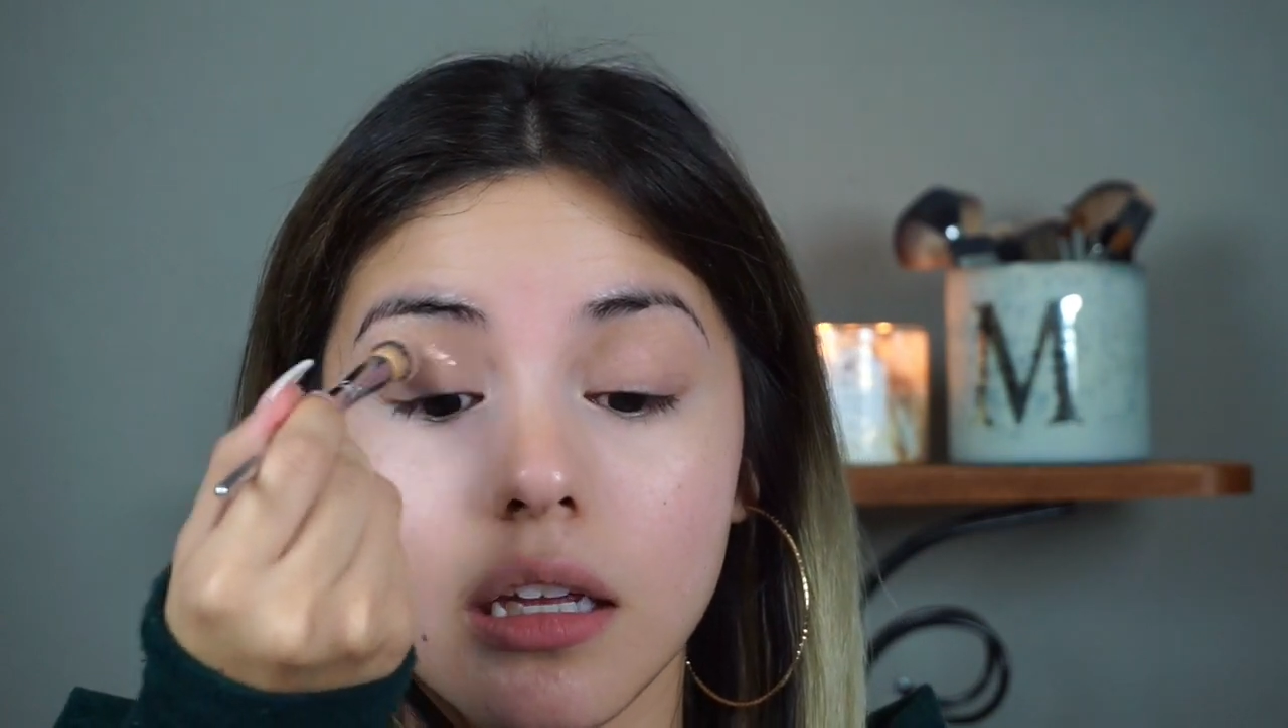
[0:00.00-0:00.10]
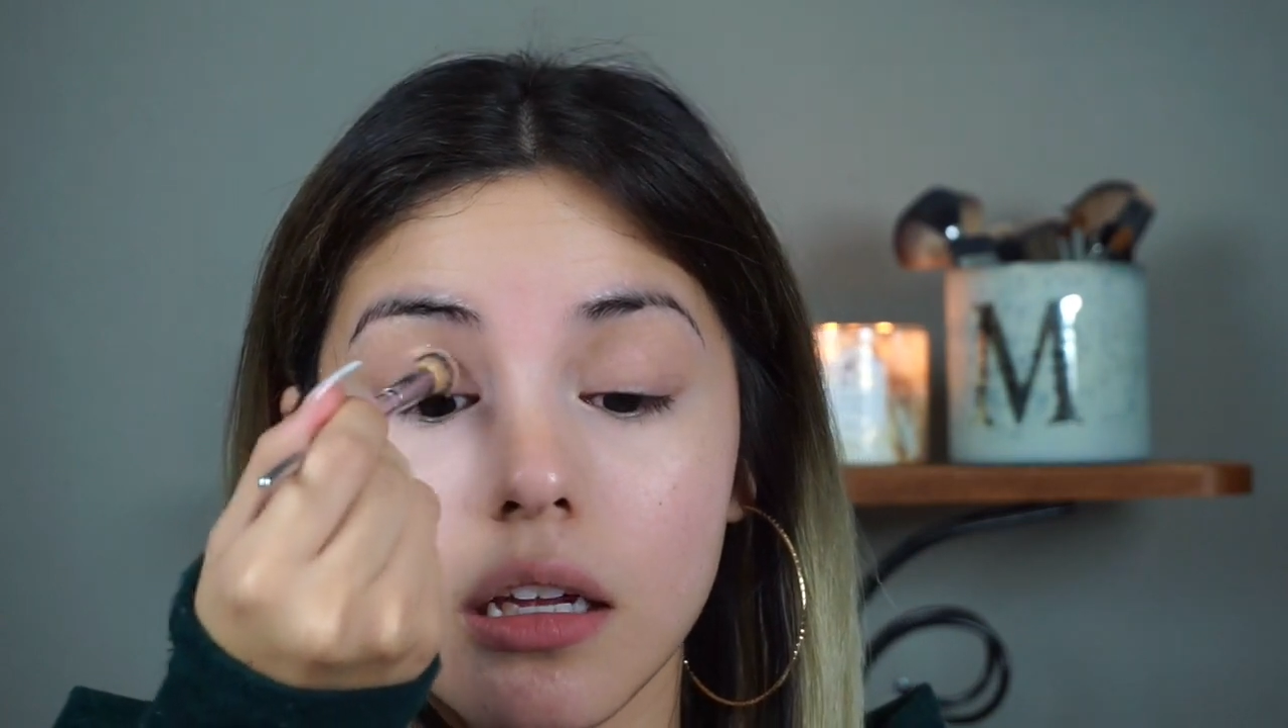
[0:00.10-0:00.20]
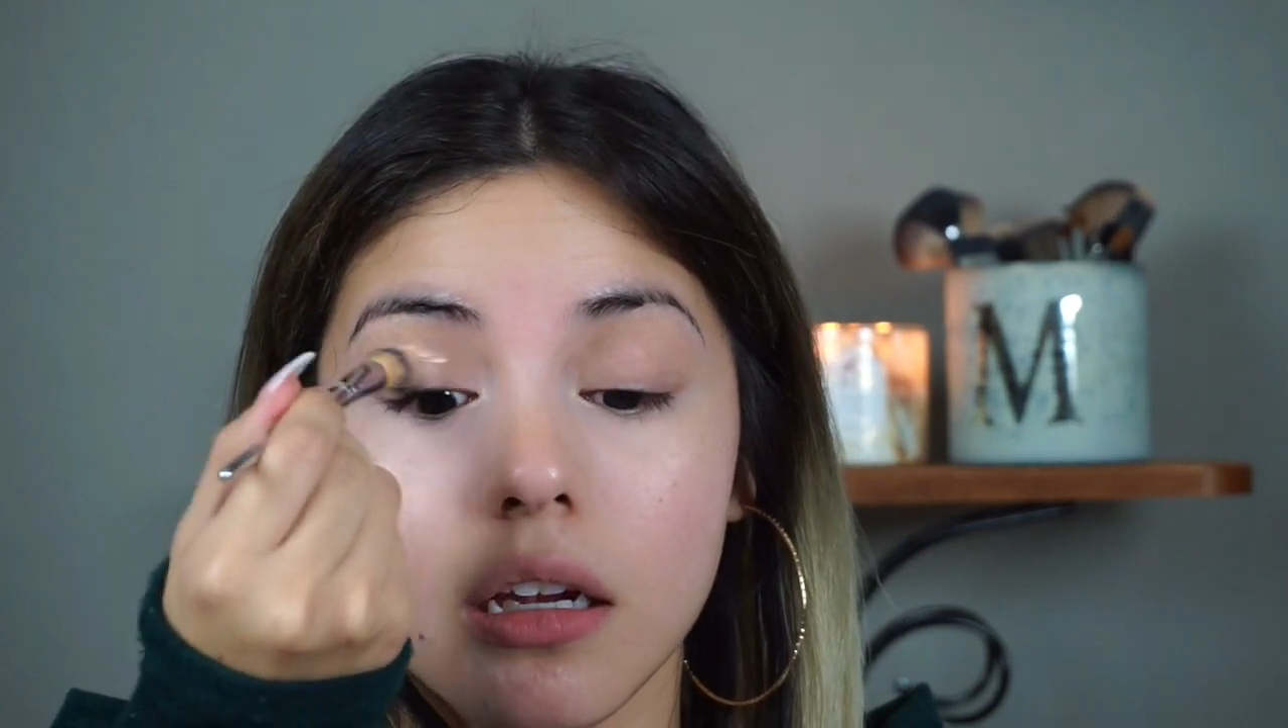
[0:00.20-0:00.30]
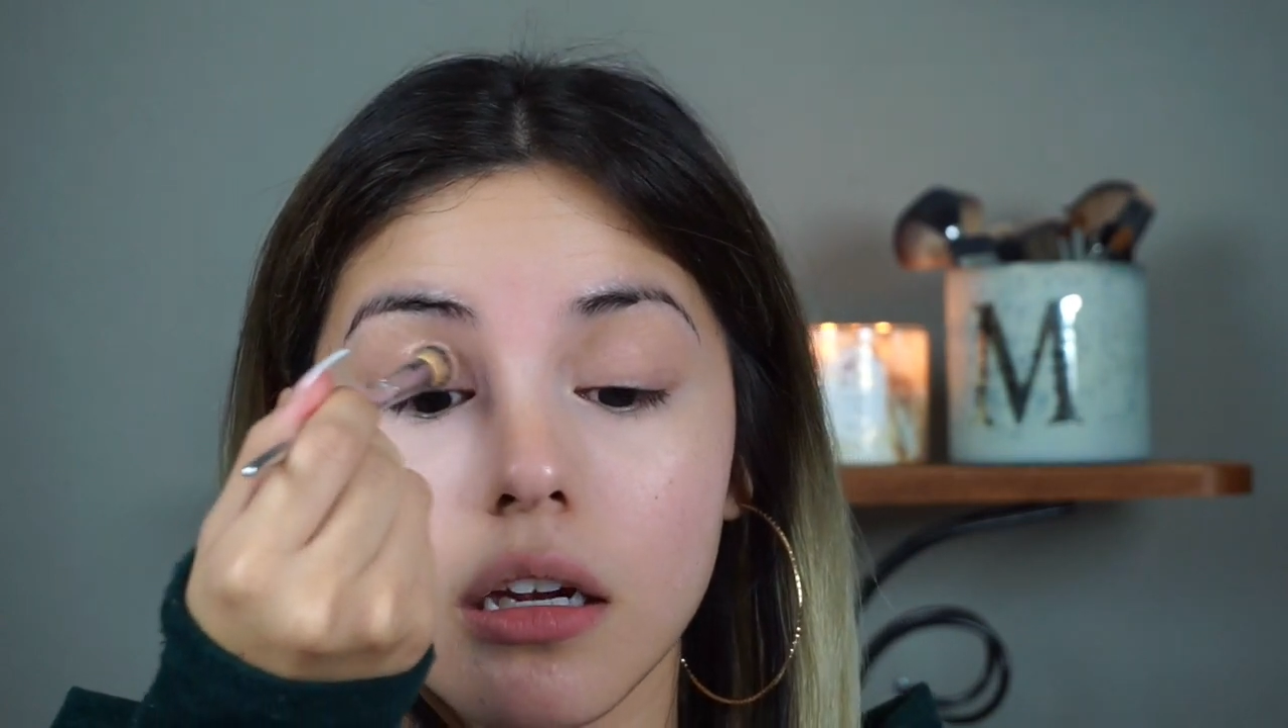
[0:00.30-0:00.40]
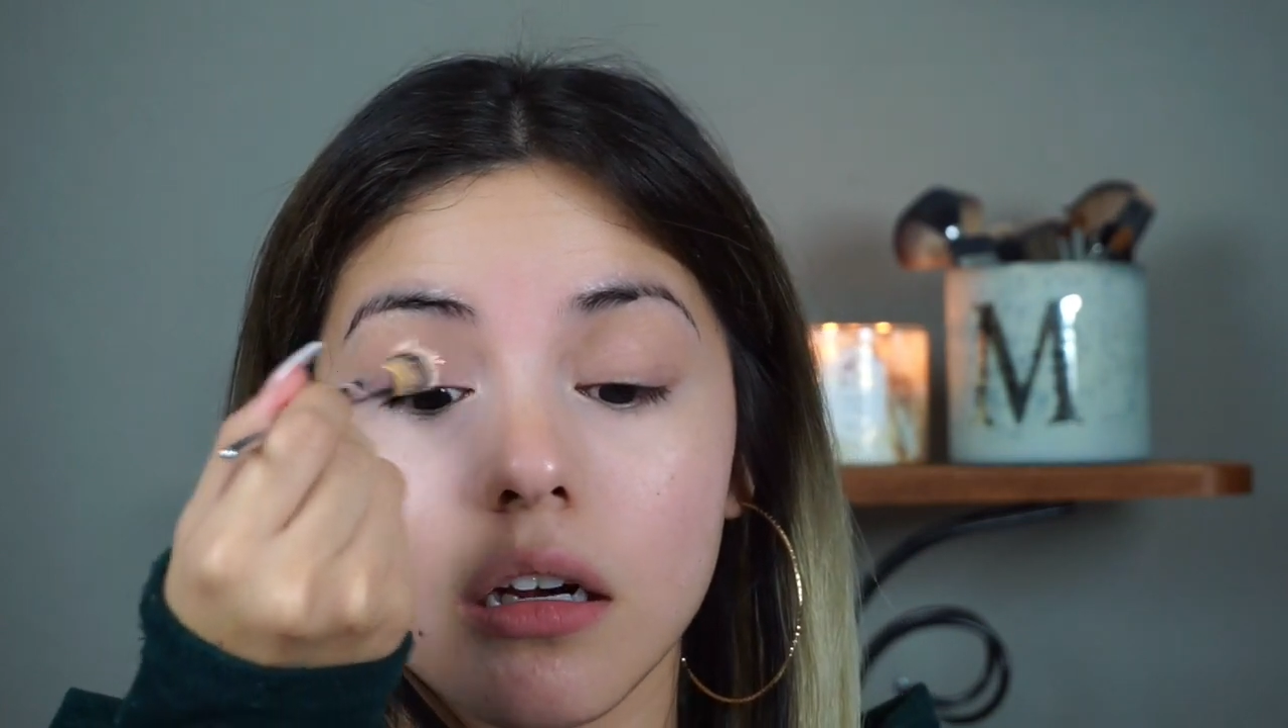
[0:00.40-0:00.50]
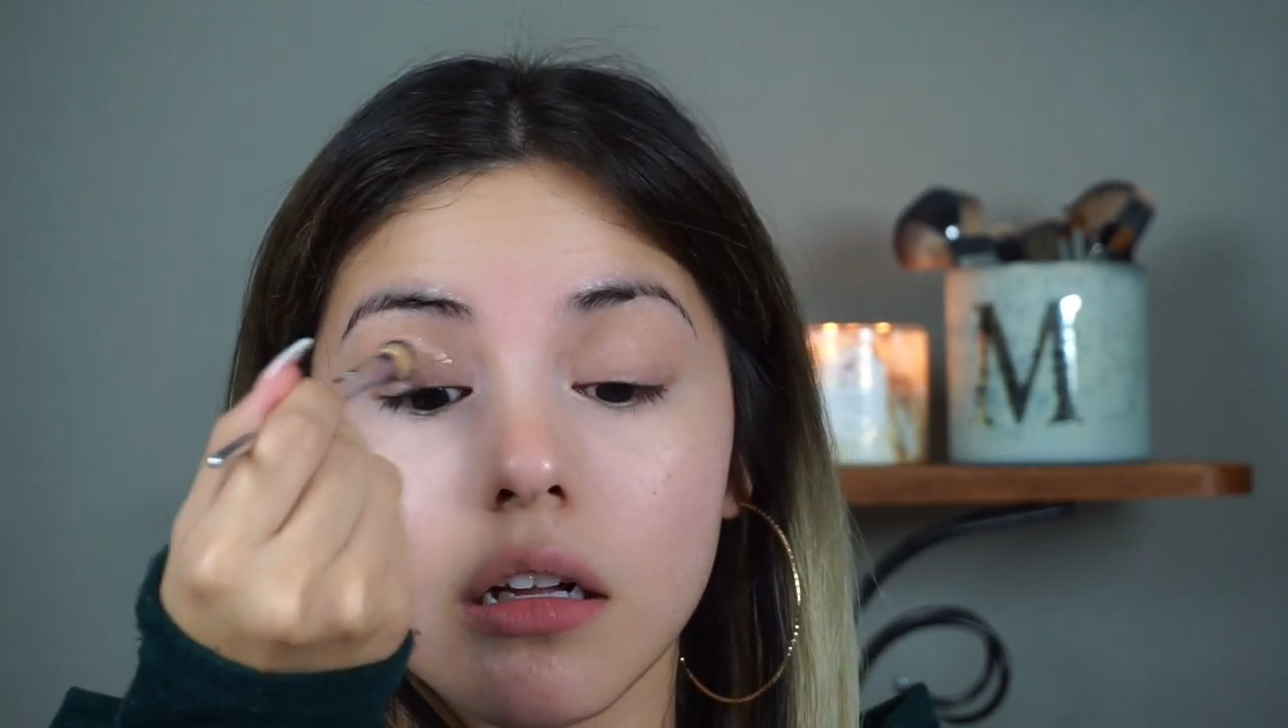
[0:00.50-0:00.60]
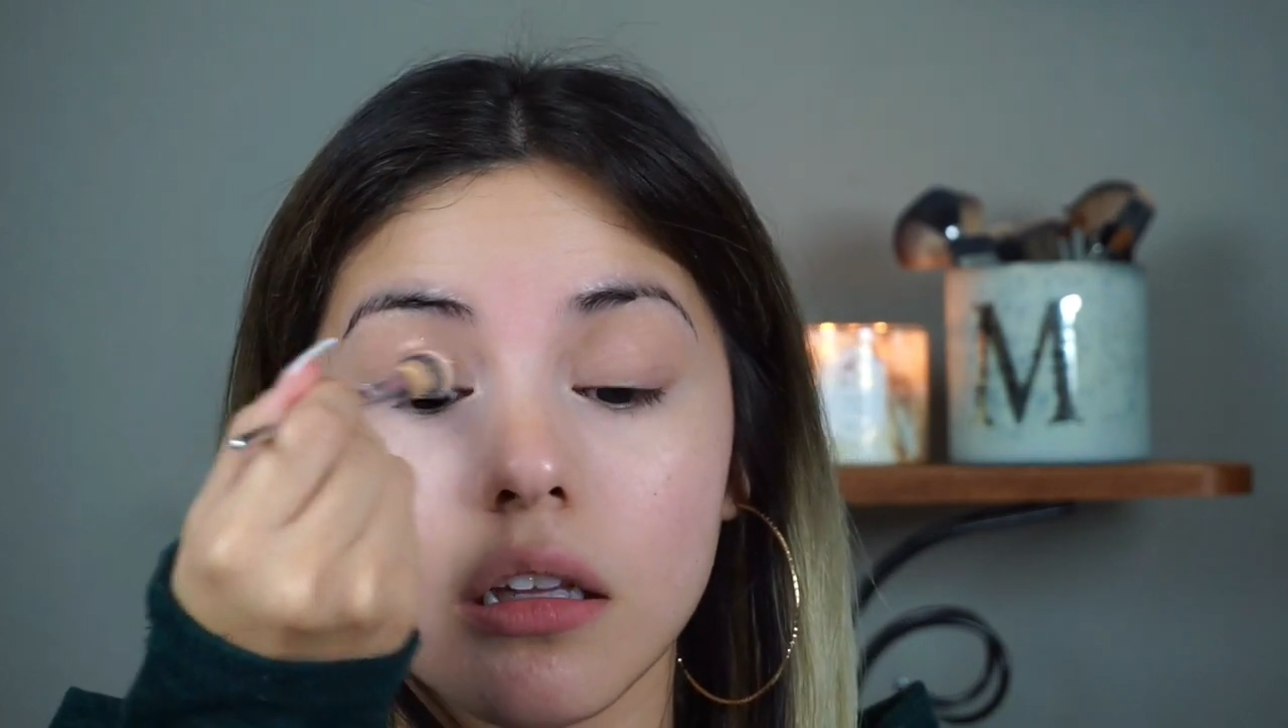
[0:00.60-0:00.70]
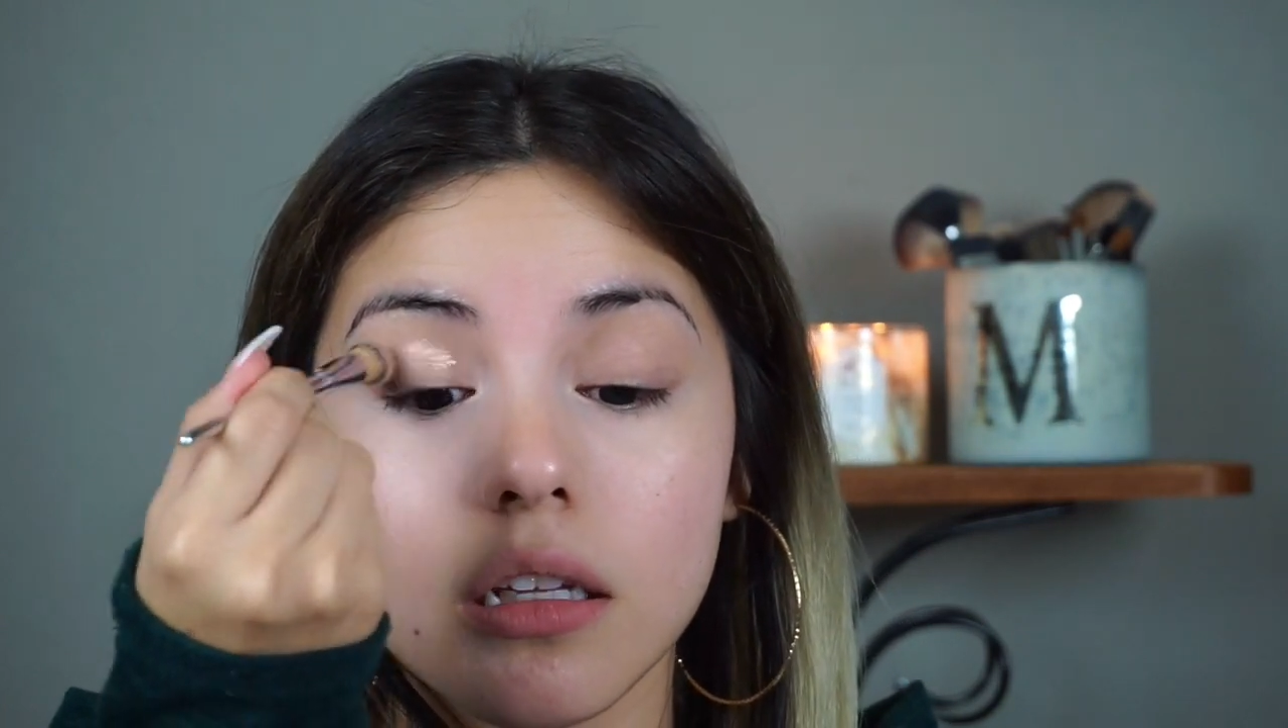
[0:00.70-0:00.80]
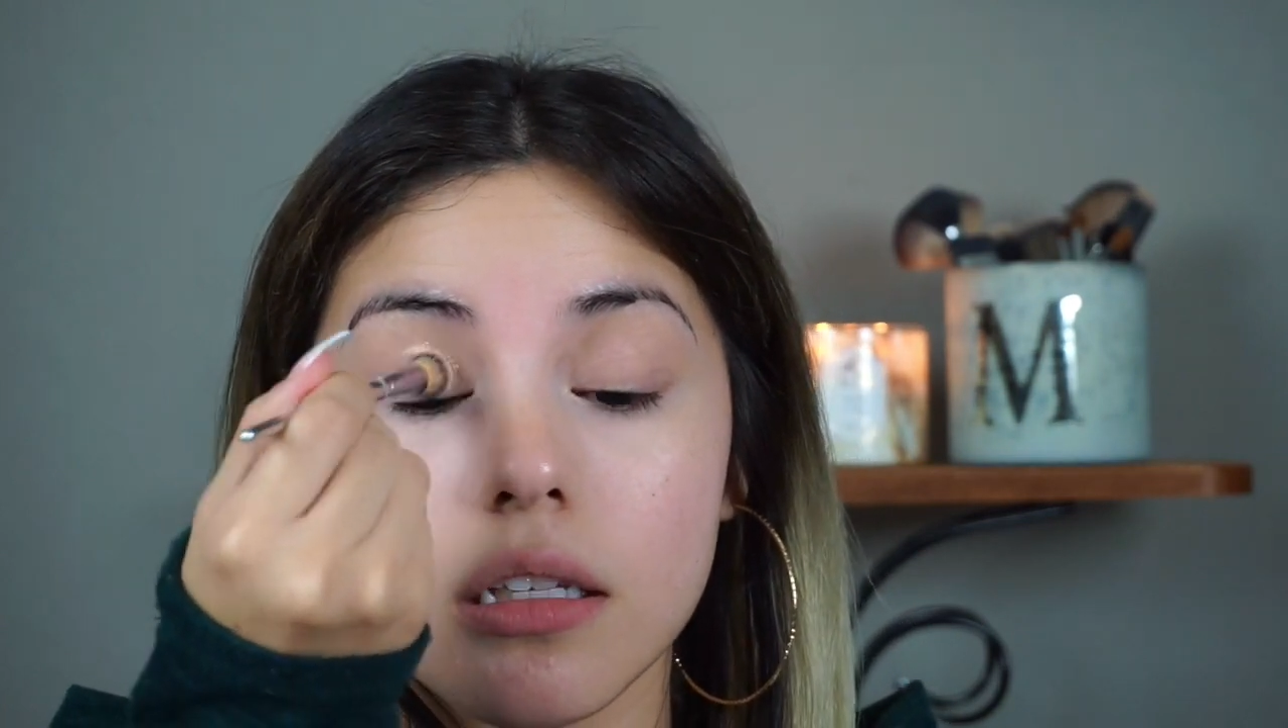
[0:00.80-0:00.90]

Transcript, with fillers: here on